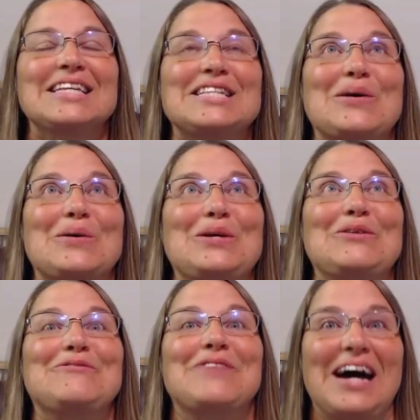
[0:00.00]
So
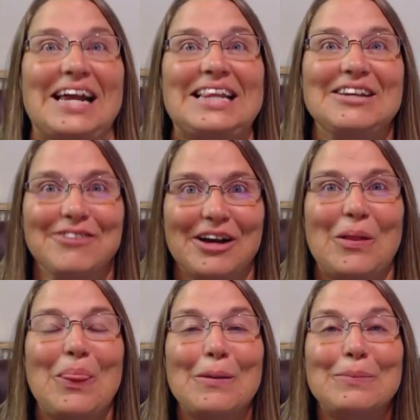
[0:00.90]
you finally
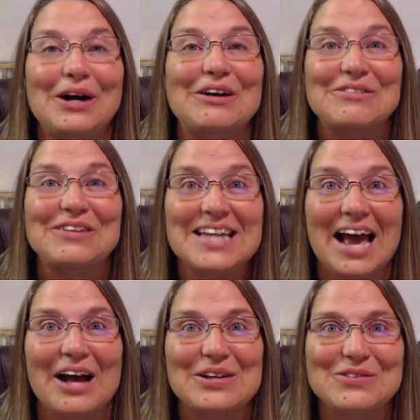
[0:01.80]
found the perfect
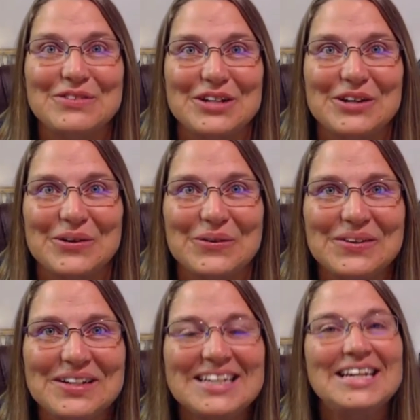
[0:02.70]
house for
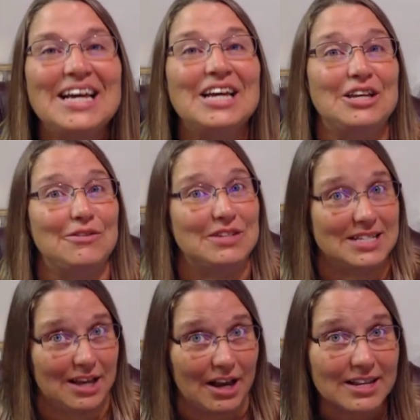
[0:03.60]
you. You've
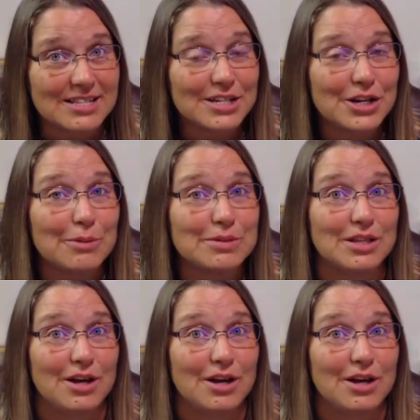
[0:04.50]
discussed the terms